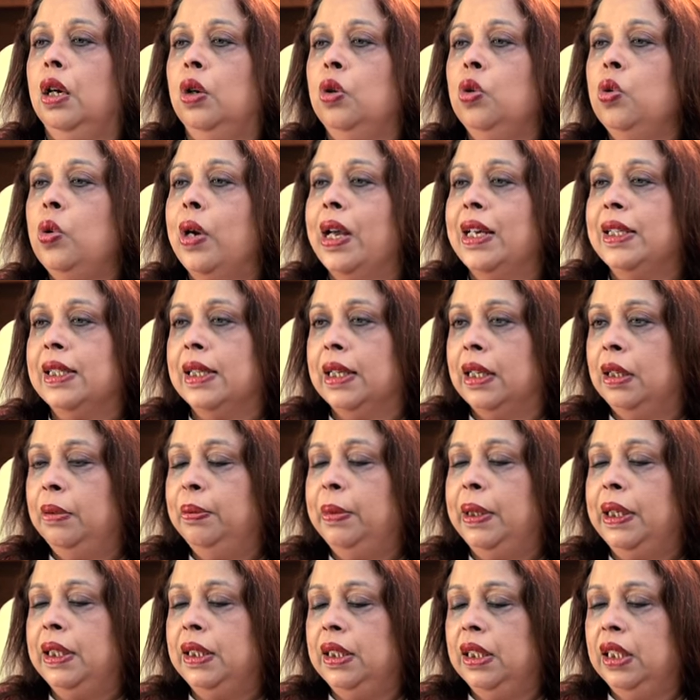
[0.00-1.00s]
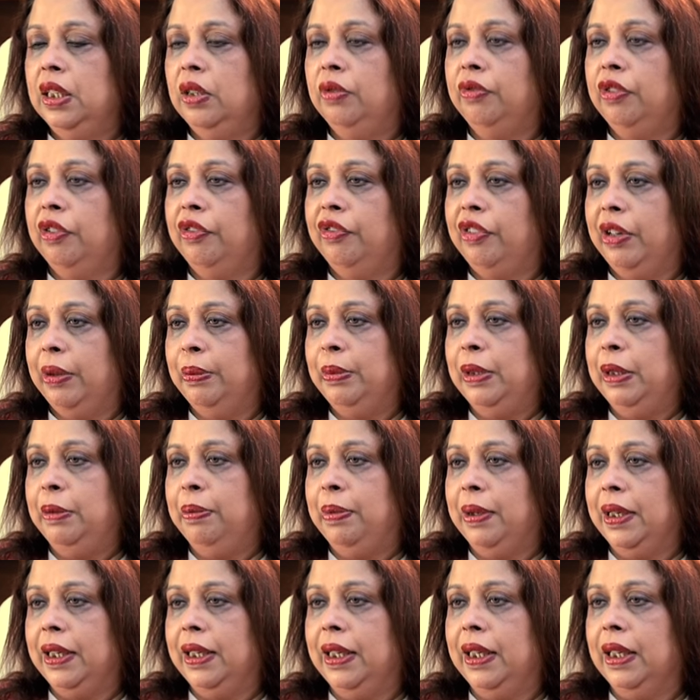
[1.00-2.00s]
who has unmet need for family
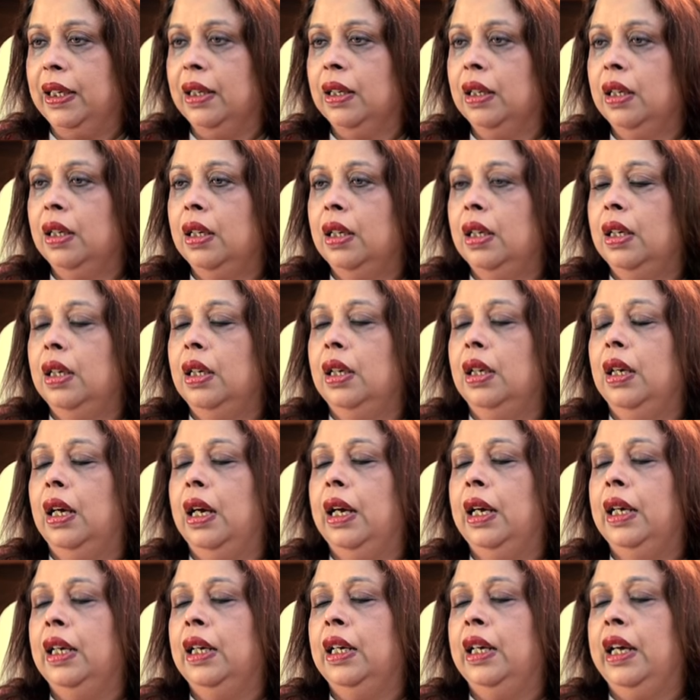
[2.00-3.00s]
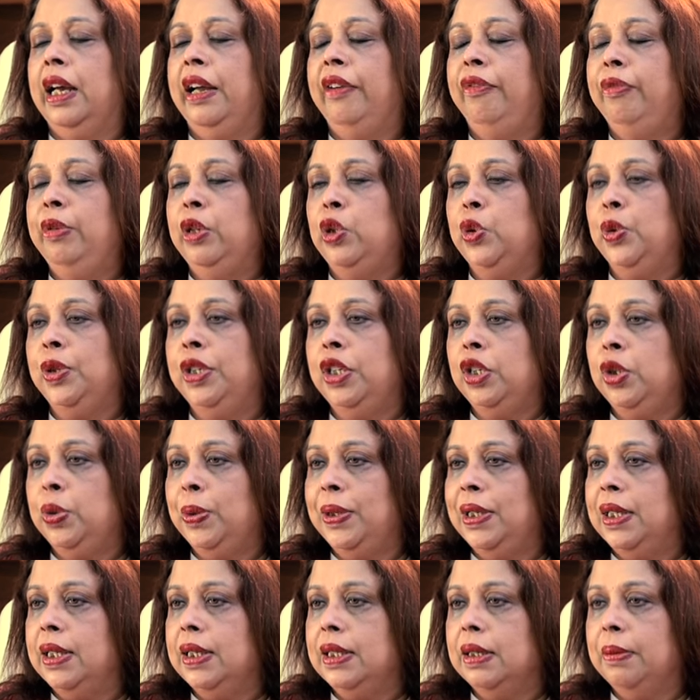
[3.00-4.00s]
planning. FP
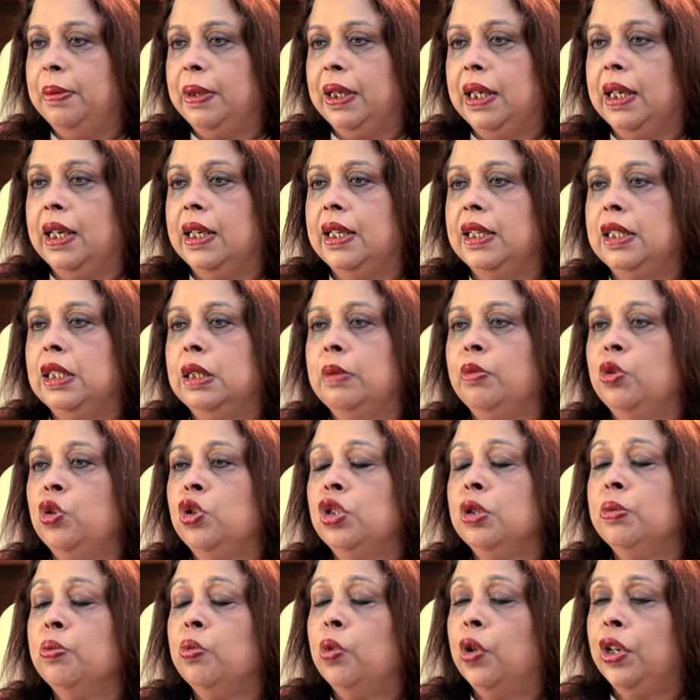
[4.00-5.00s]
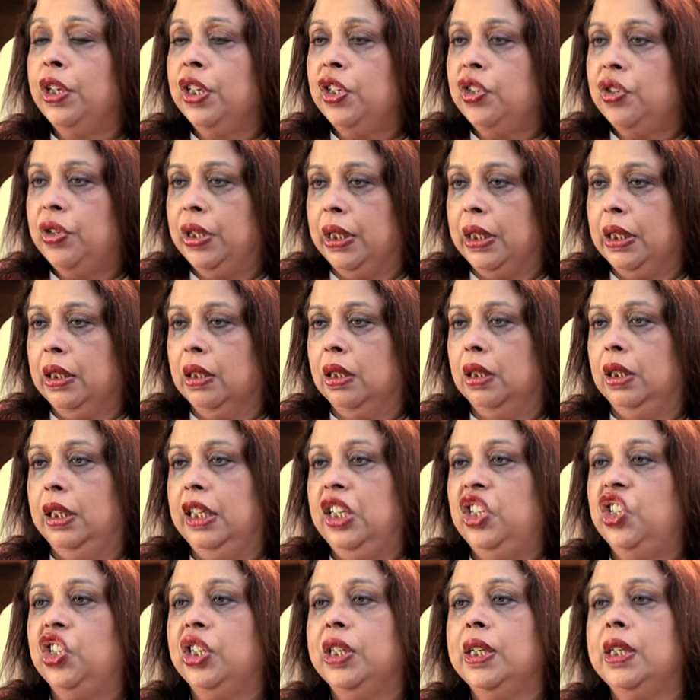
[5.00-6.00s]
2020 is a mechanism who is monitoring
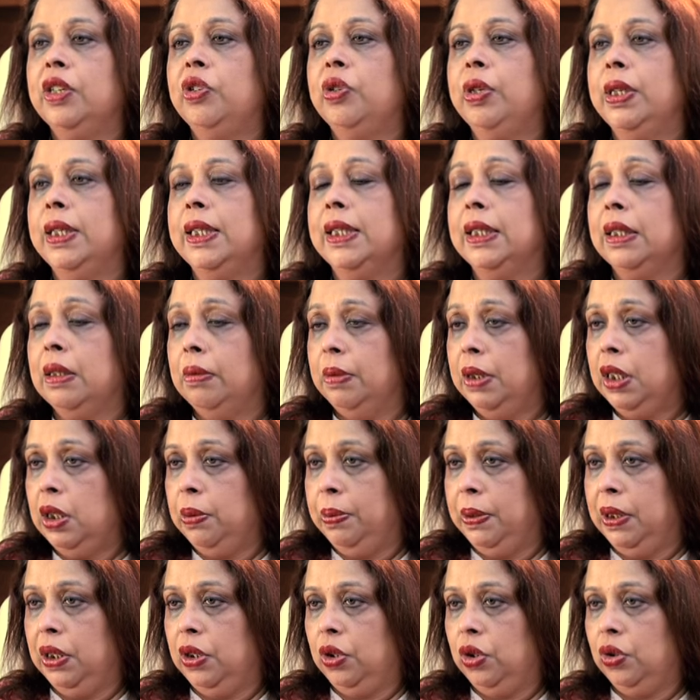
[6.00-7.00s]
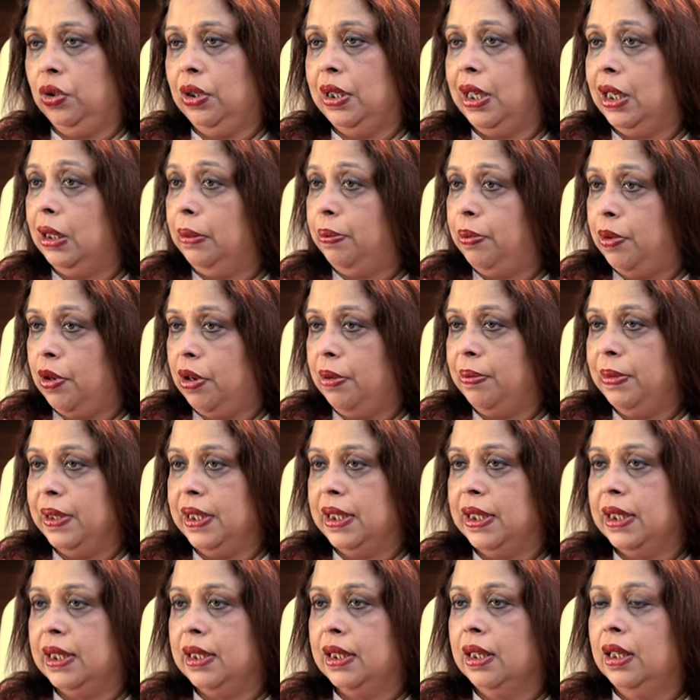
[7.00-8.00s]
each country's commitment to that
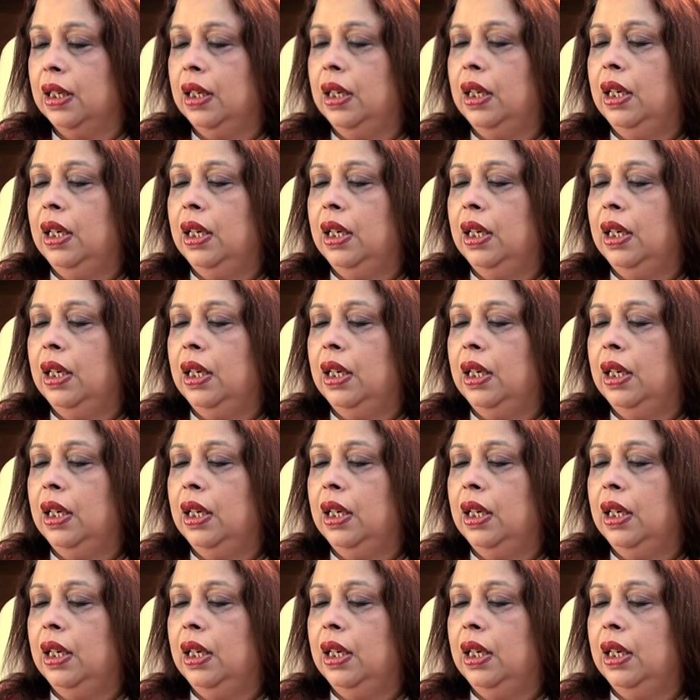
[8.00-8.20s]
promise.